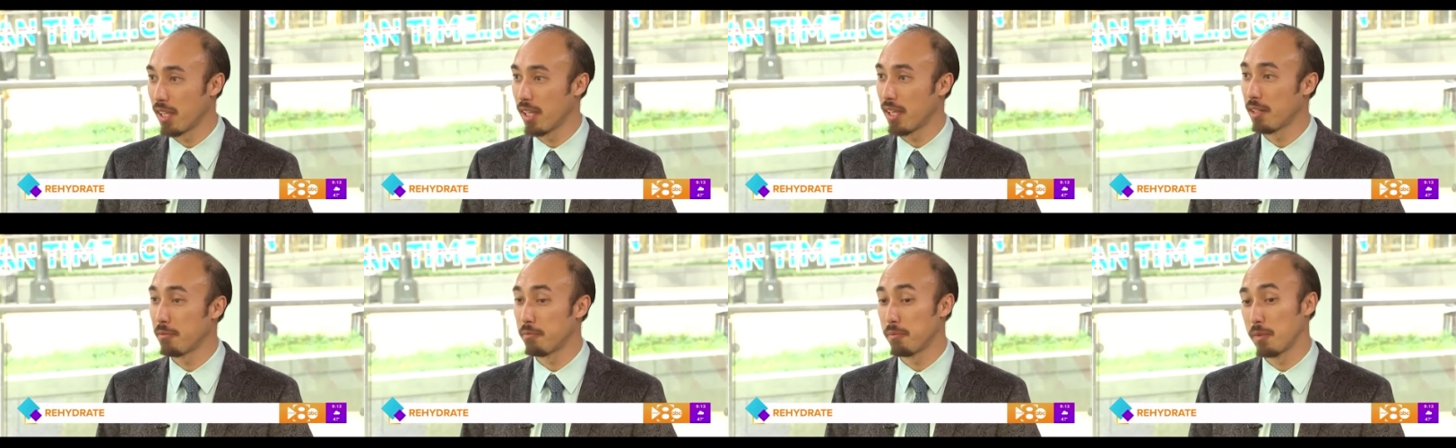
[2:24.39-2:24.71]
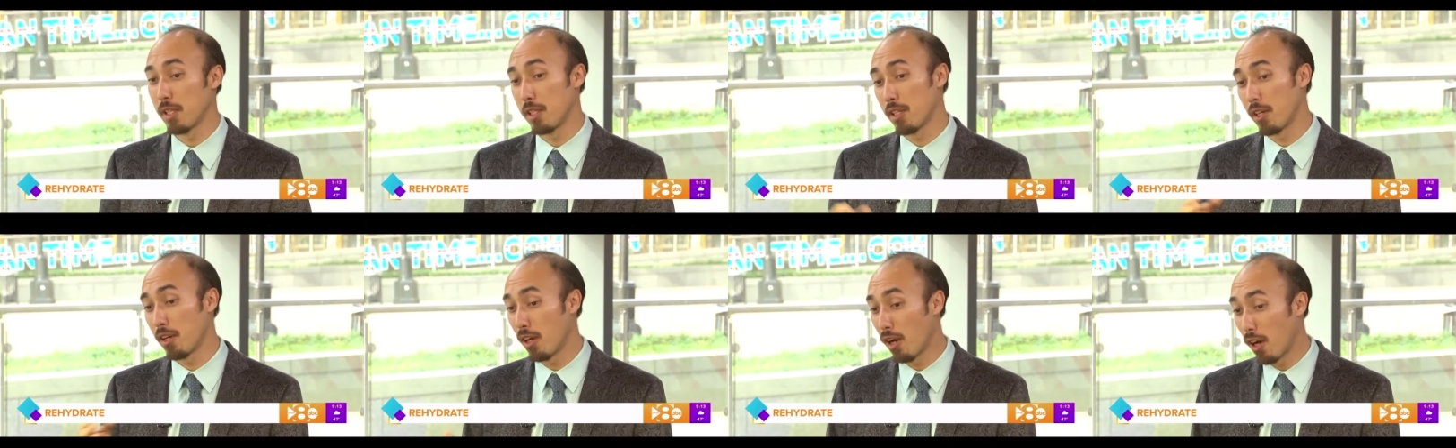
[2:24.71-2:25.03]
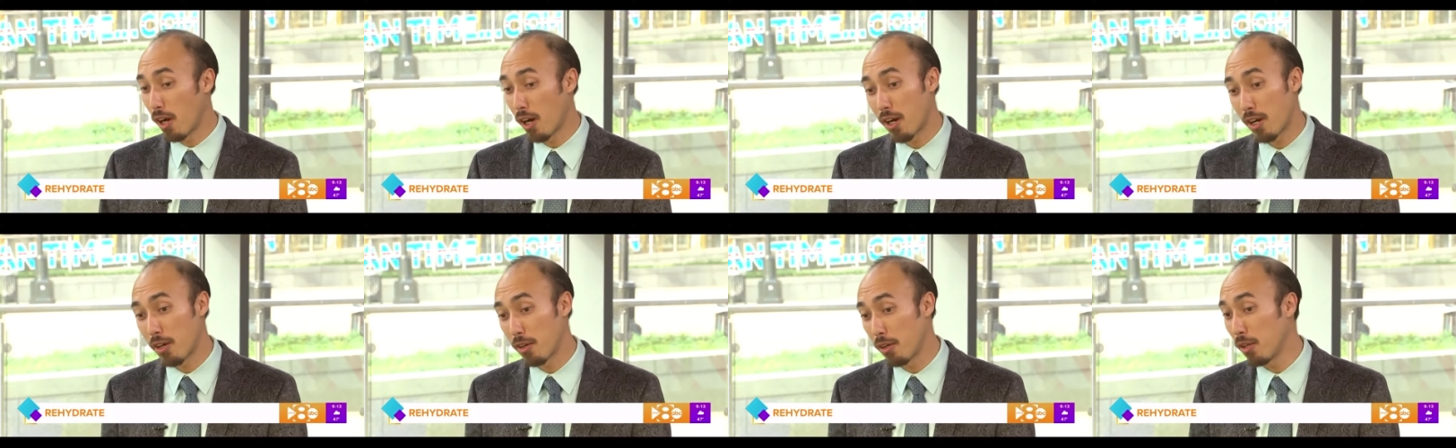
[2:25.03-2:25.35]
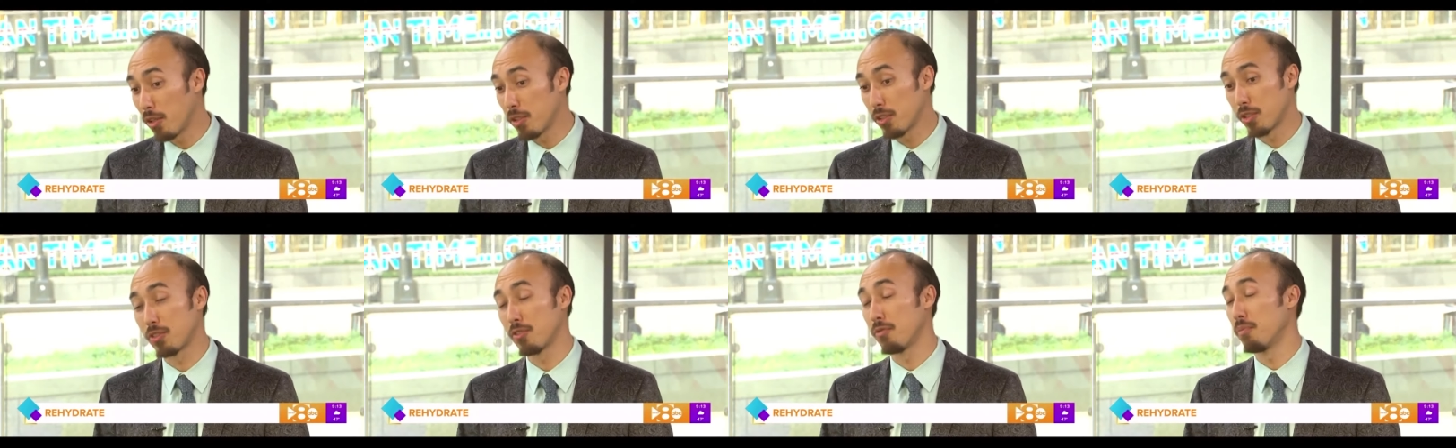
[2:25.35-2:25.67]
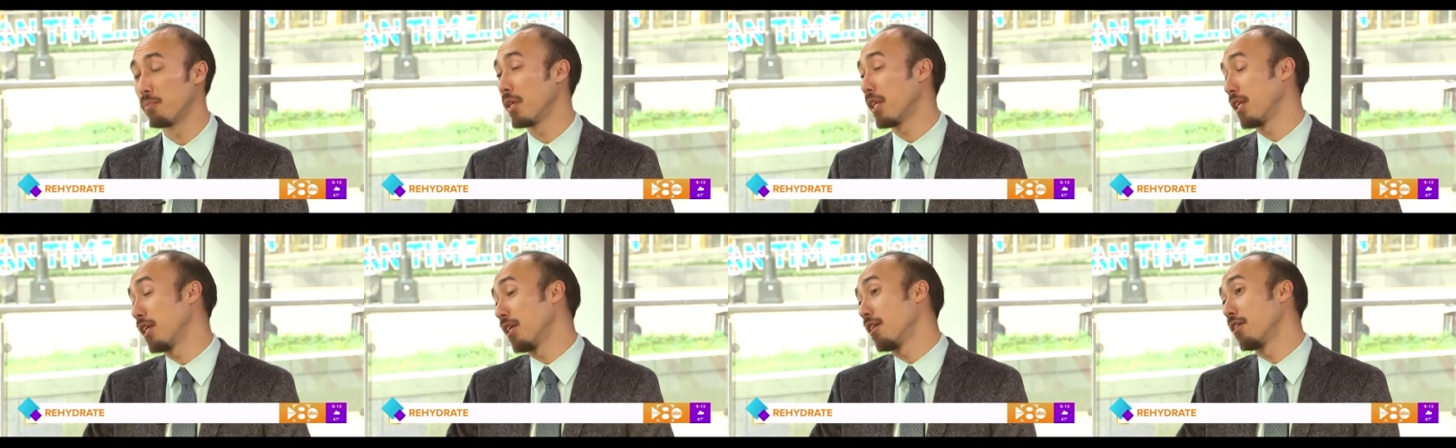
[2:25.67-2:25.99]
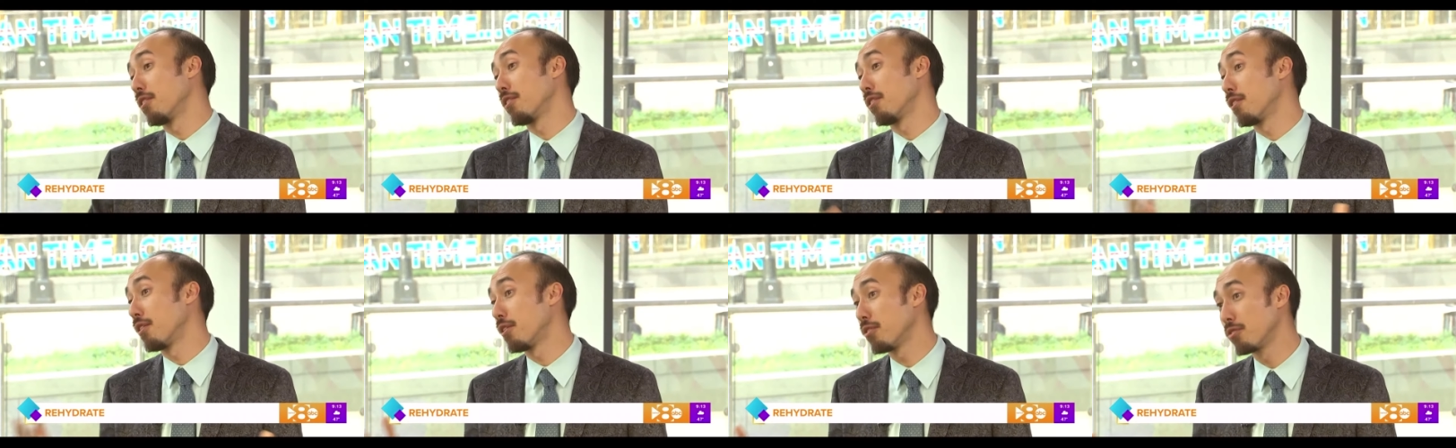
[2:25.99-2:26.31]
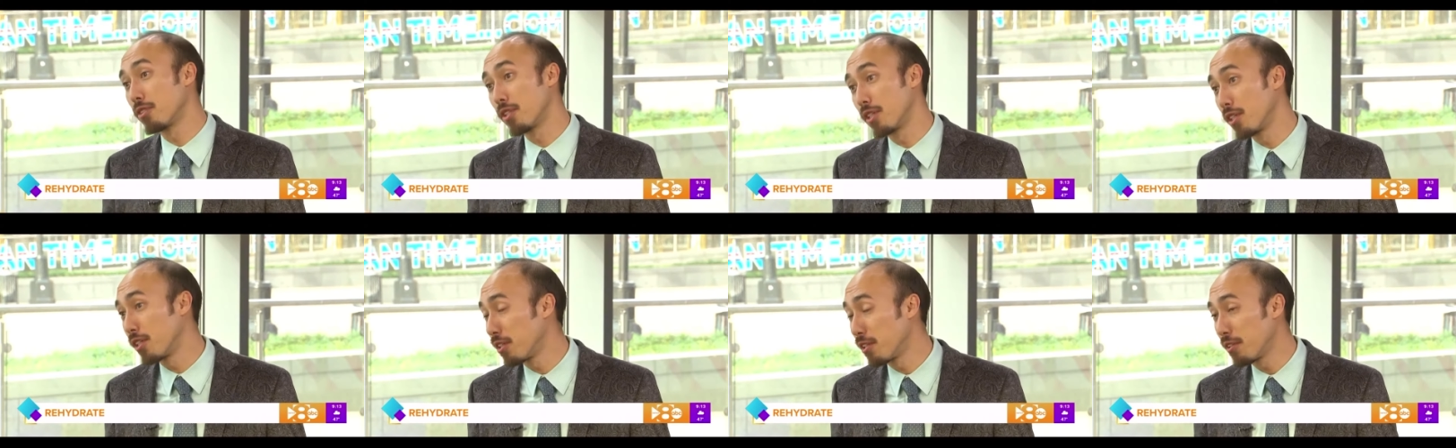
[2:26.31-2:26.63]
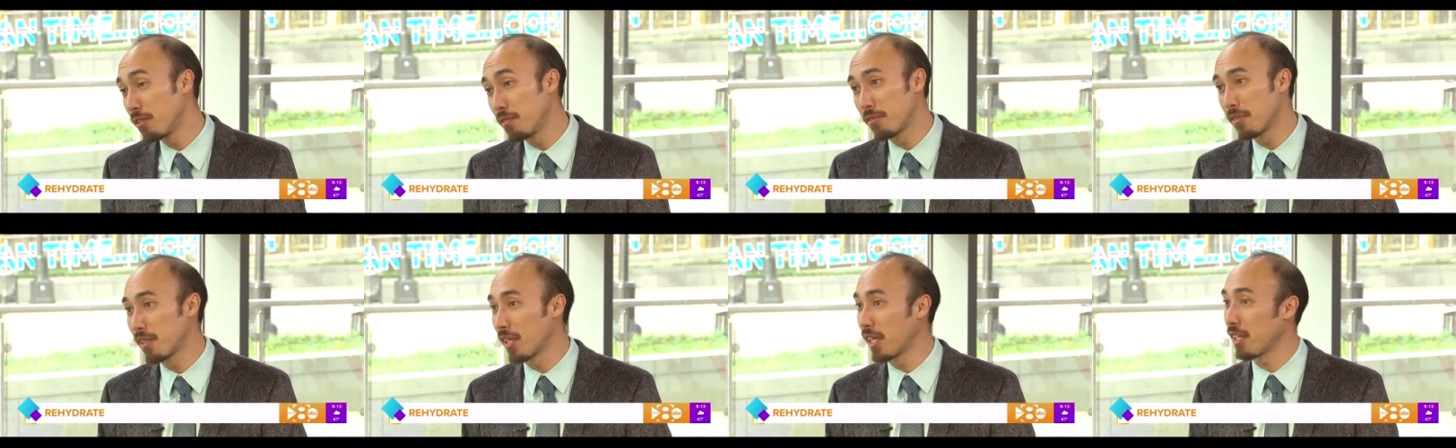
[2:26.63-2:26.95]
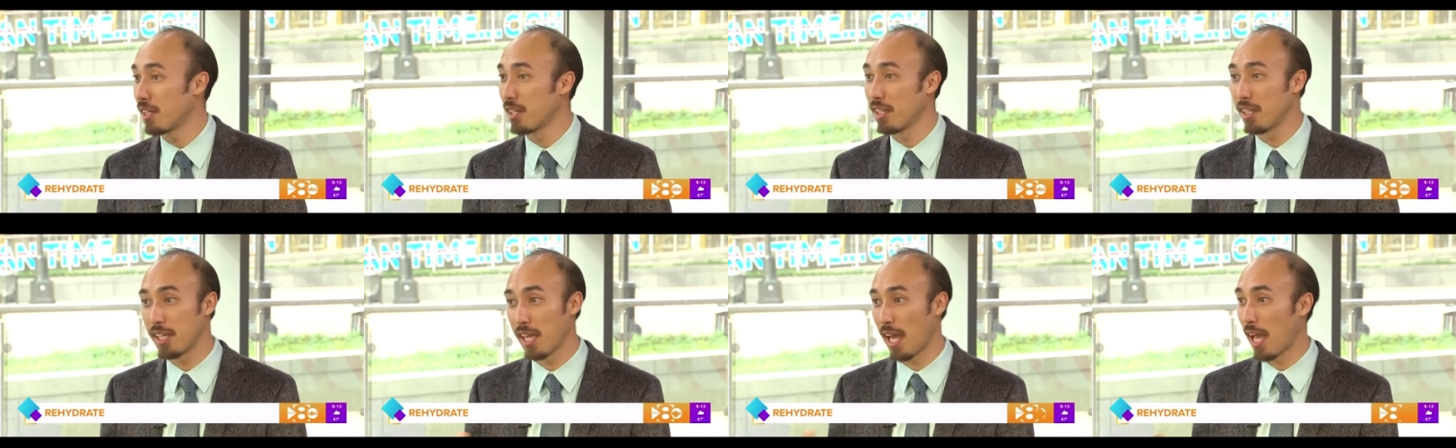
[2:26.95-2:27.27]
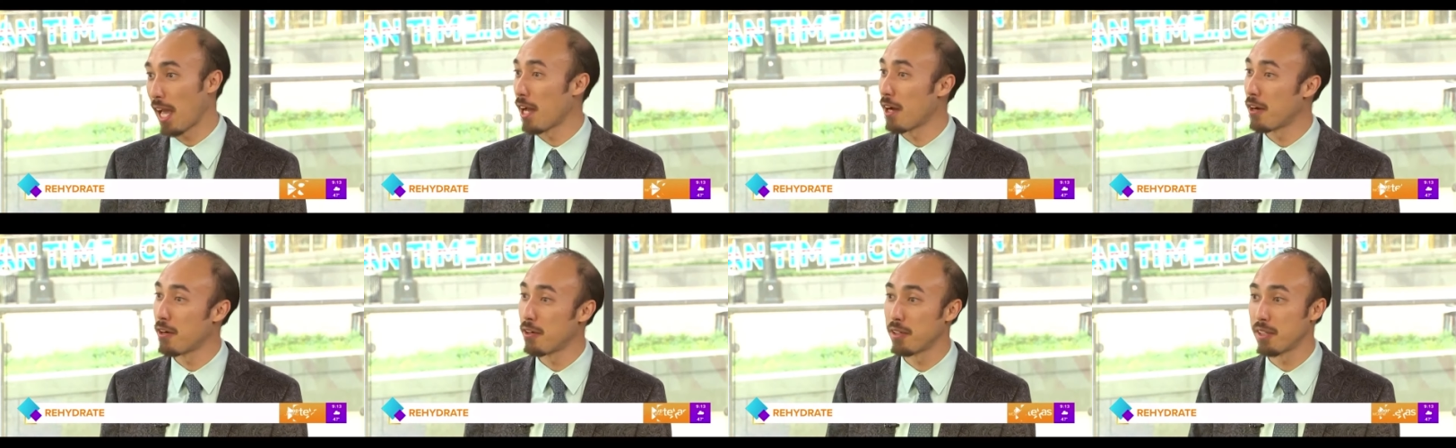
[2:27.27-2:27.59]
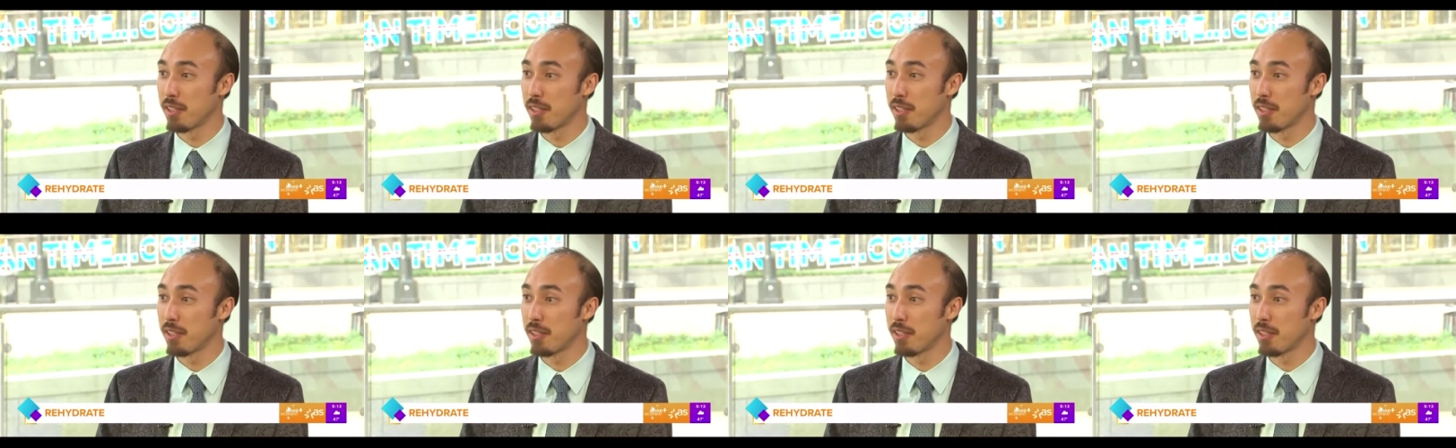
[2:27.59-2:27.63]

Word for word: and, but there are also many other alternatives like cacao